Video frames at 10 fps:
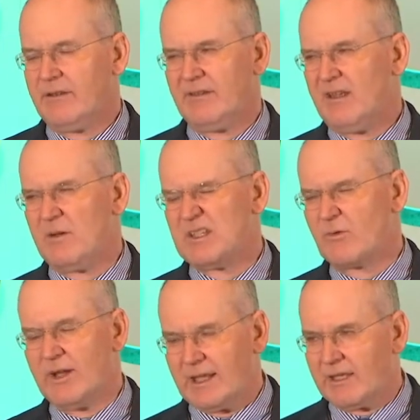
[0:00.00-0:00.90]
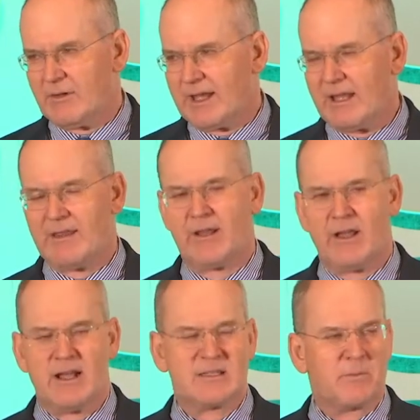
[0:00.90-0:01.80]
nobody's really doing anything in the
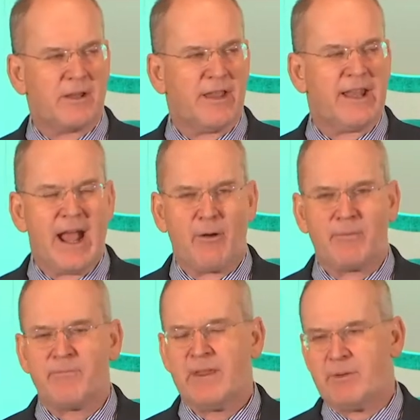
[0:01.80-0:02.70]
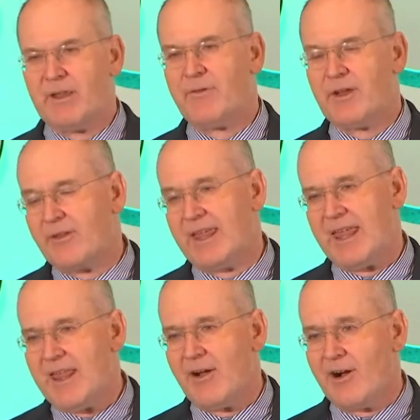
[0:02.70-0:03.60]
hospital that hour. But if you're in
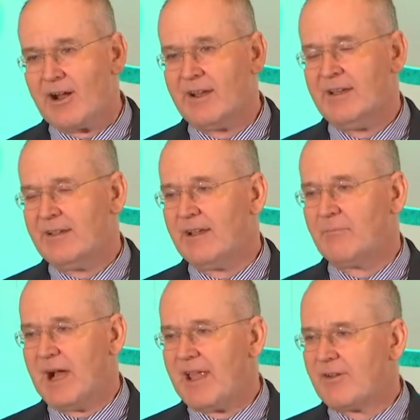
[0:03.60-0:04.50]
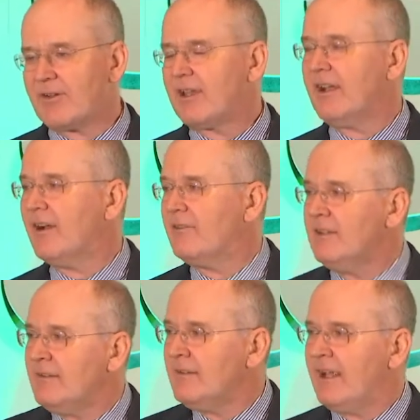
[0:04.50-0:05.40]
the ER, and by your,
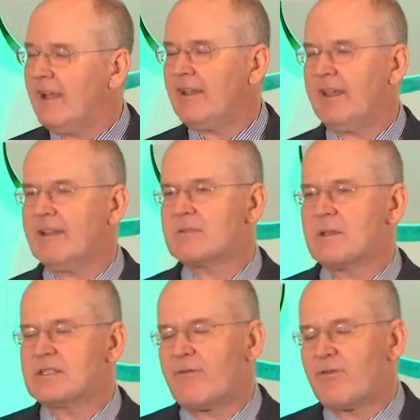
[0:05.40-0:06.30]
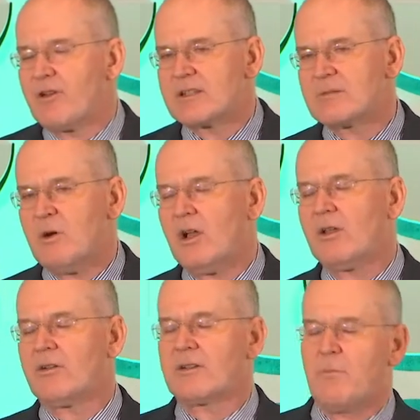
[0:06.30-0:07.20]
and especially if you're in a
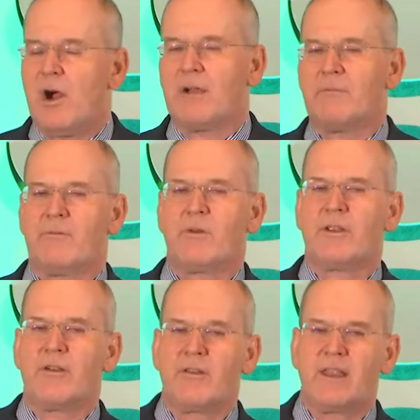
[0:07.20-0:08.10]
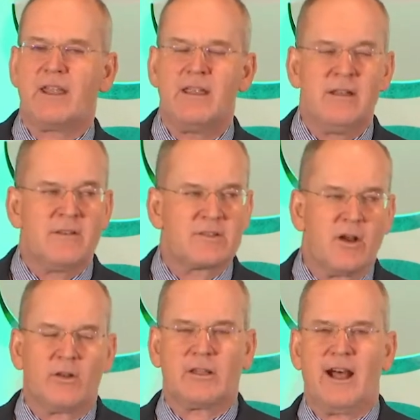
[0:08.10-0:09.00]
smaller department where you're the
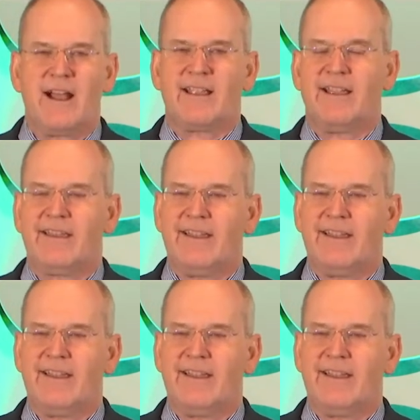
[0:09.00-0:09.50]
sole doc,